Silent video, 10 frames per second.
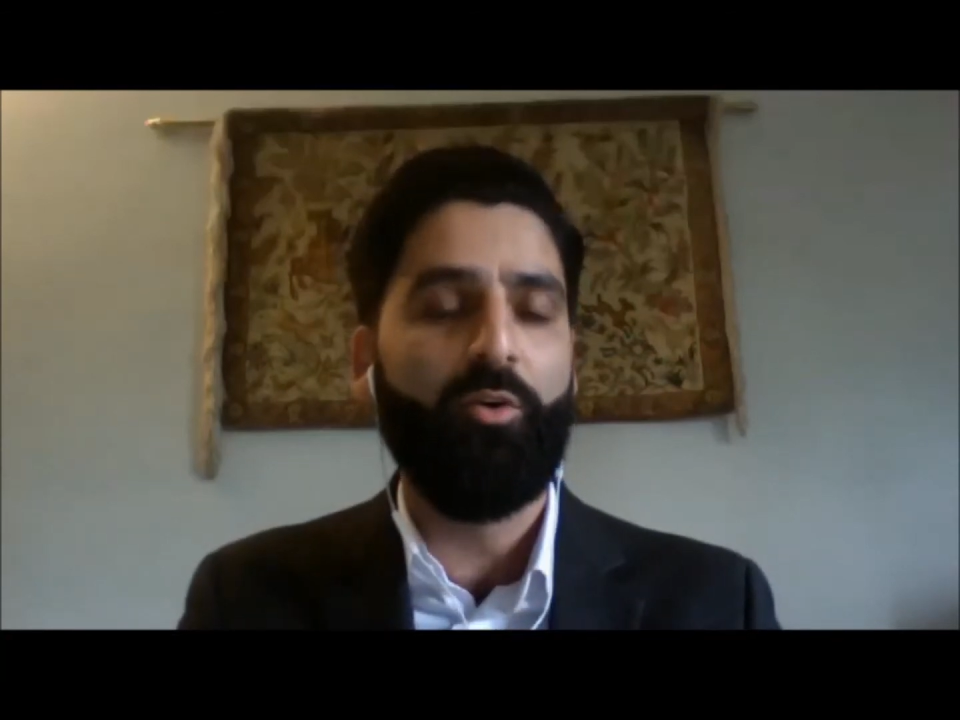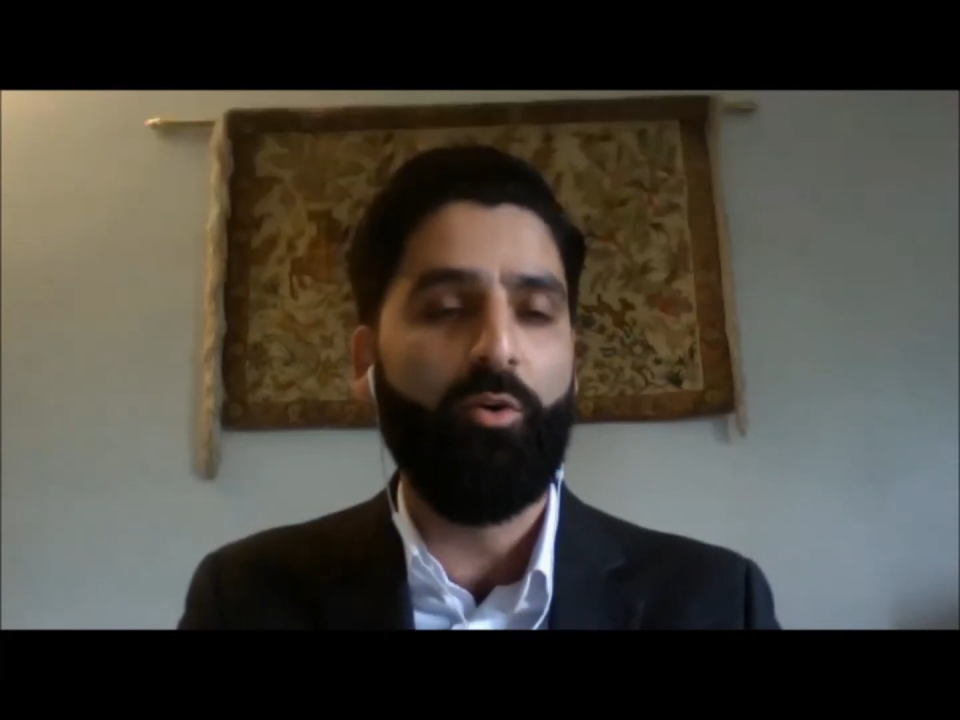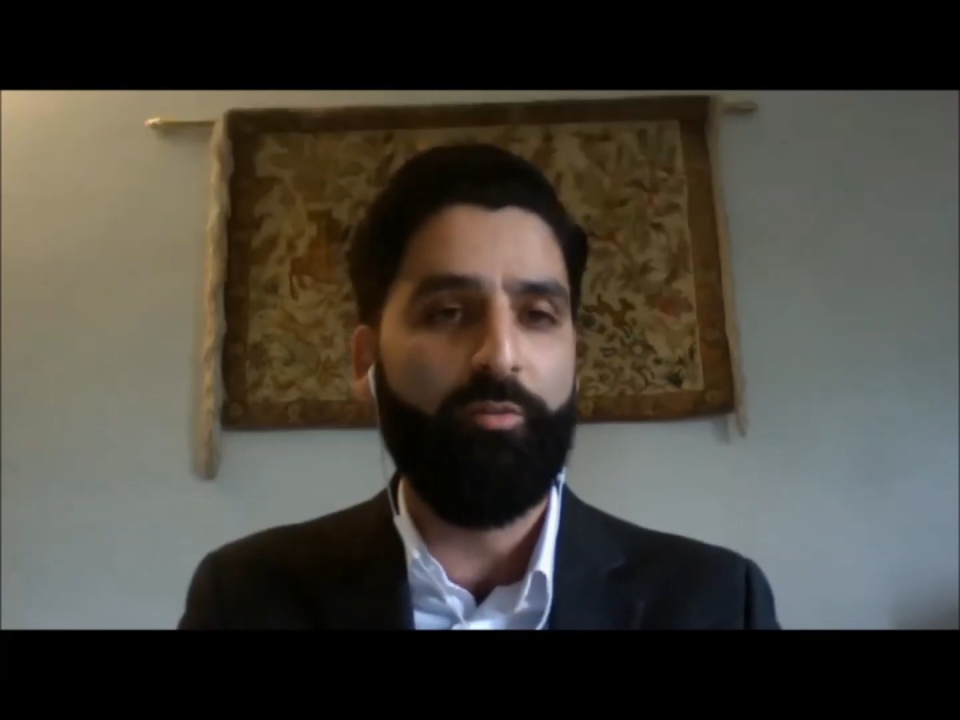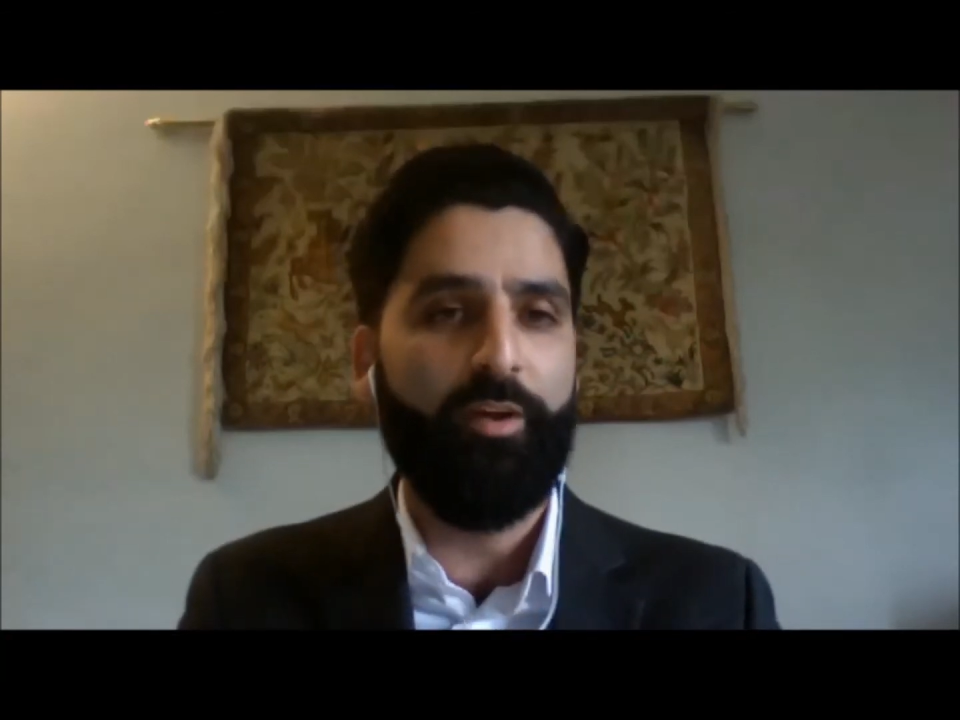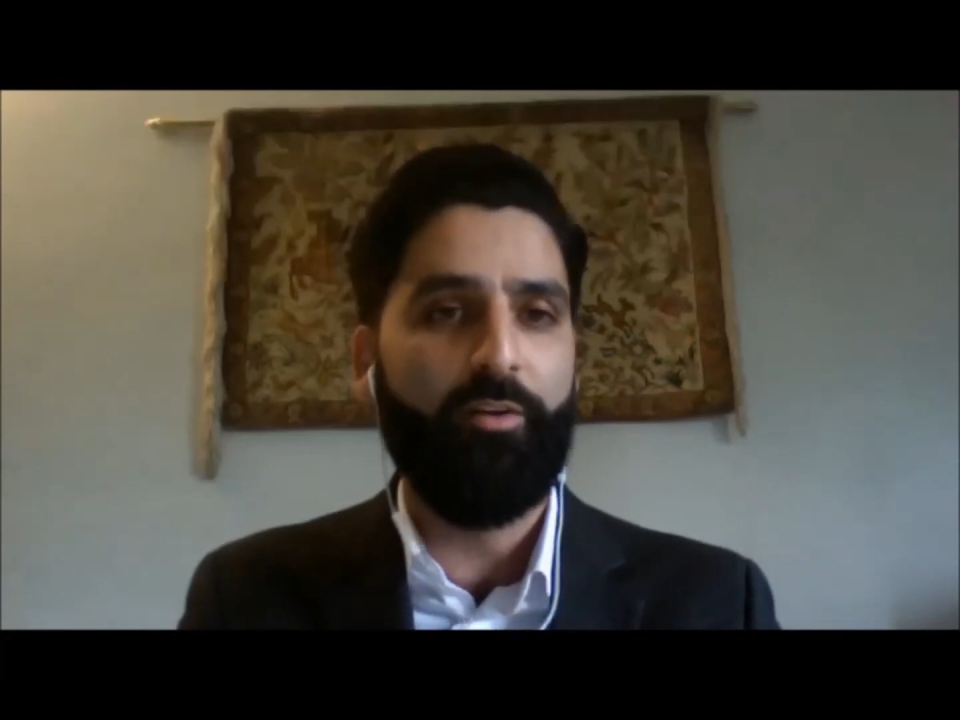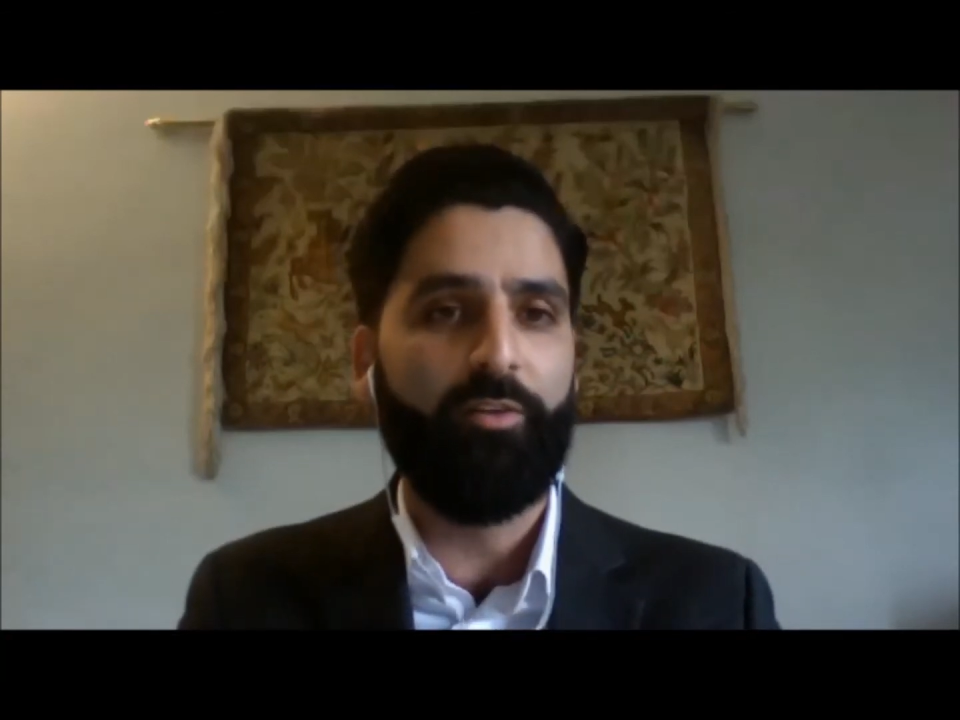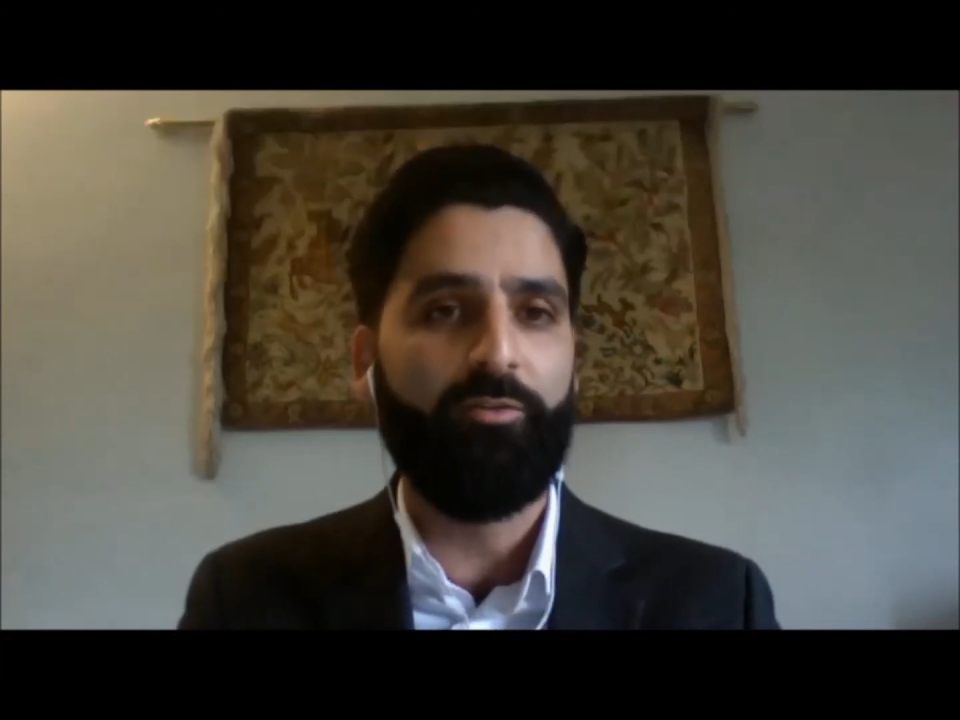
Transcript: over Iran's